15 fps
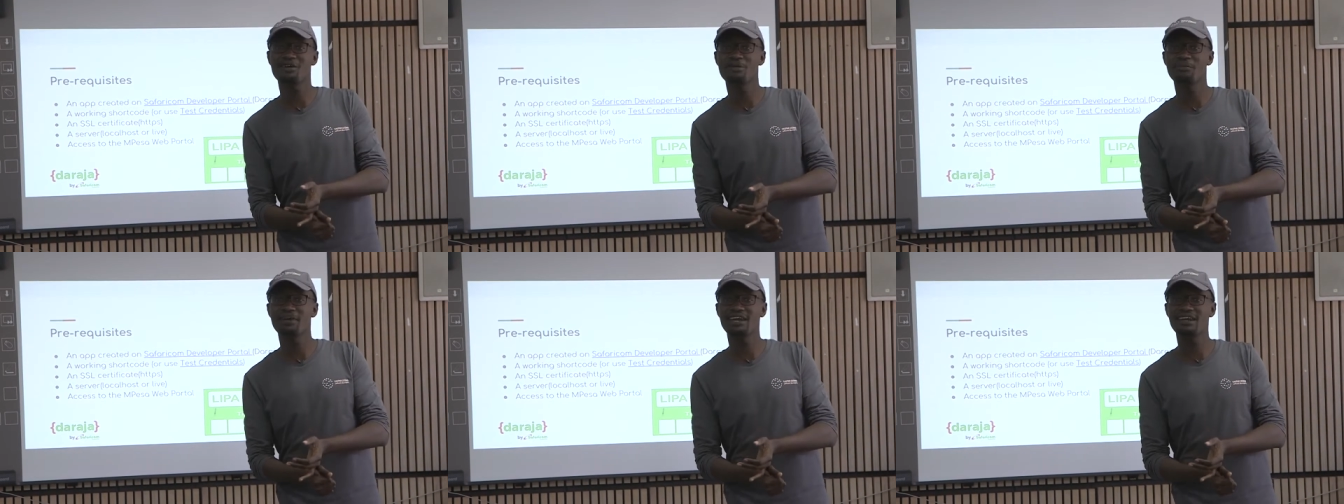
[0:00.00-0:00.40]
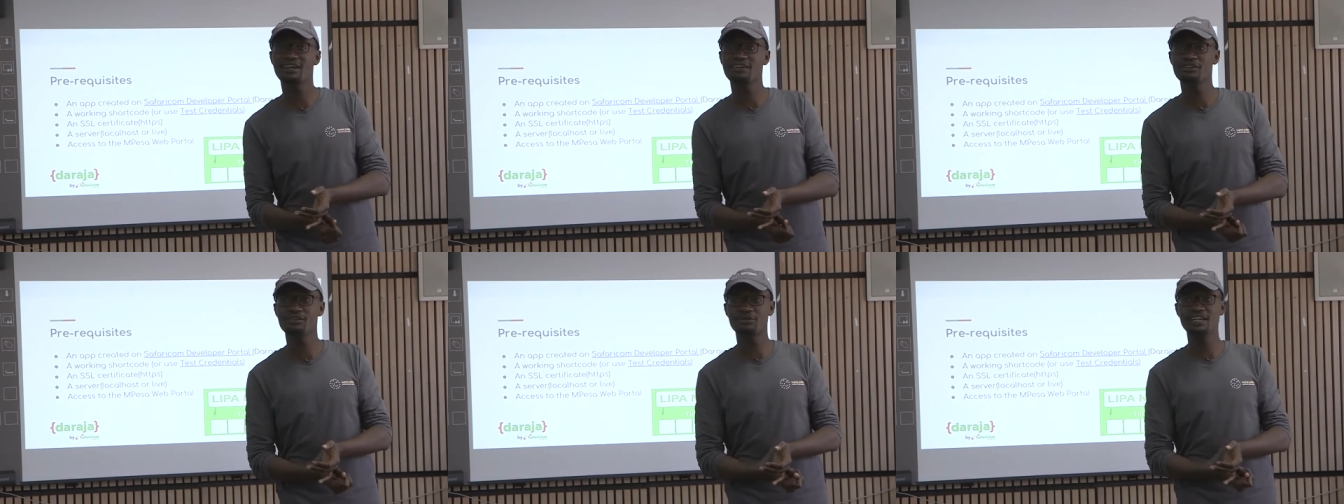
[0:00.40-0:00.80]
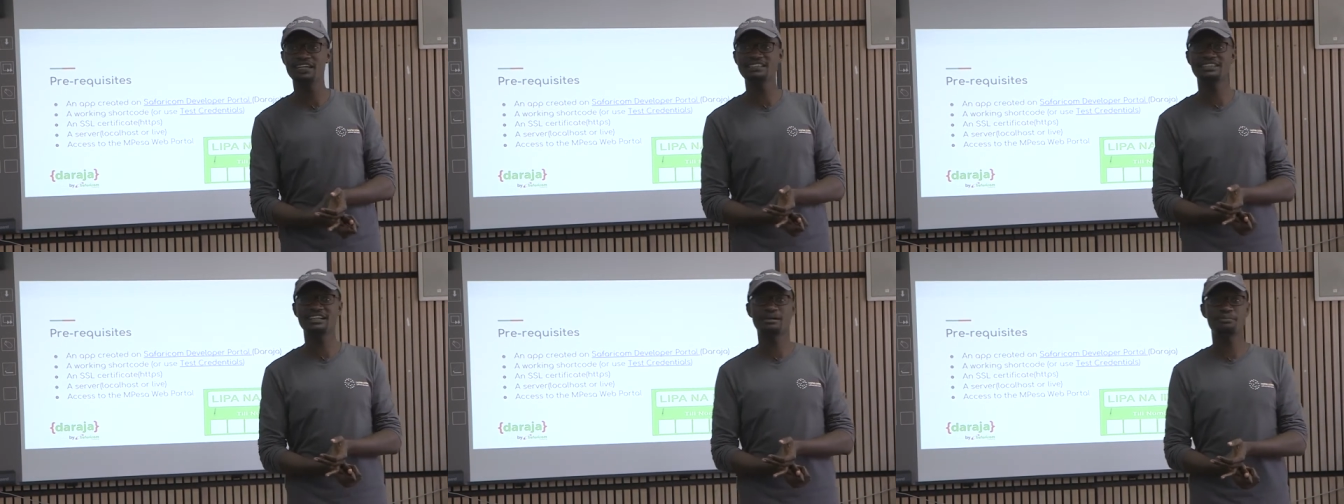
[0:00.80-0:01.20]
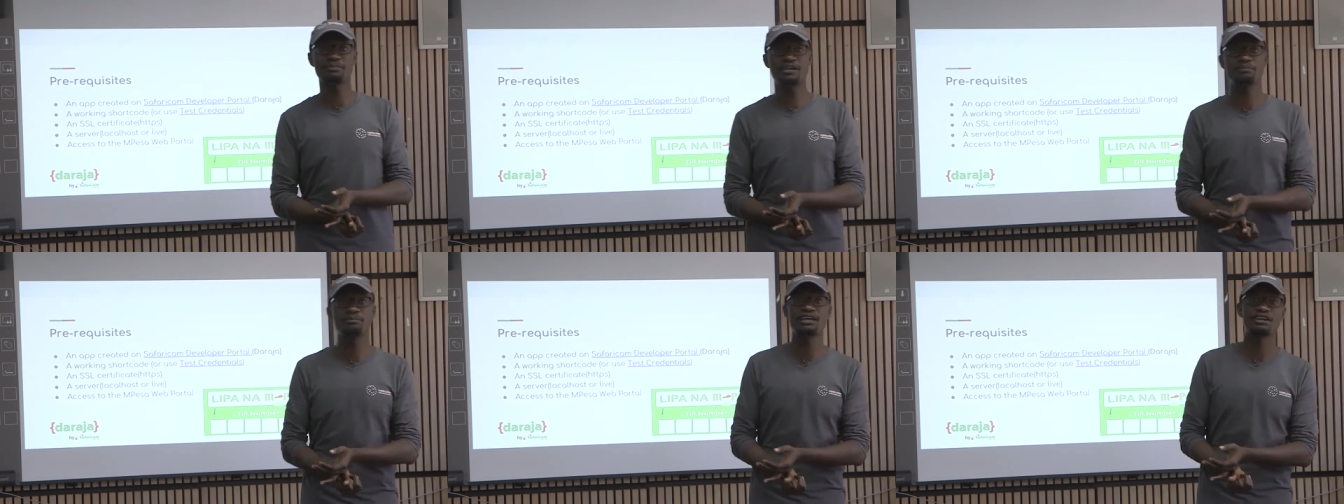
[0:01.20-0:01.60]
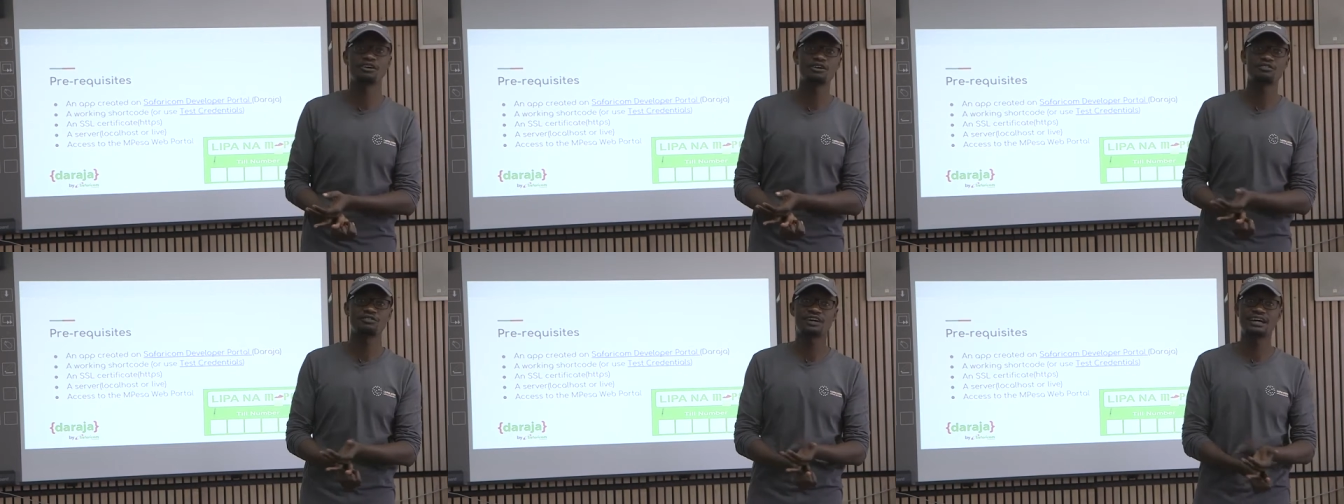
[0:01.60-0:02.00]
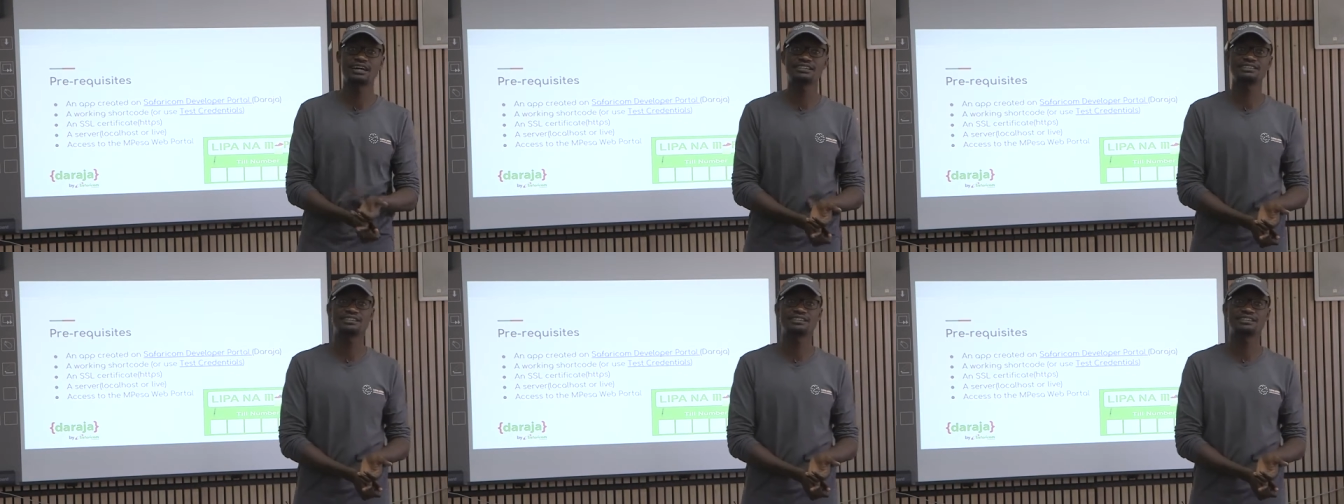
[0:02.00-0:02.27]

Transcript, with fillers: recommend you getting a pay bill over a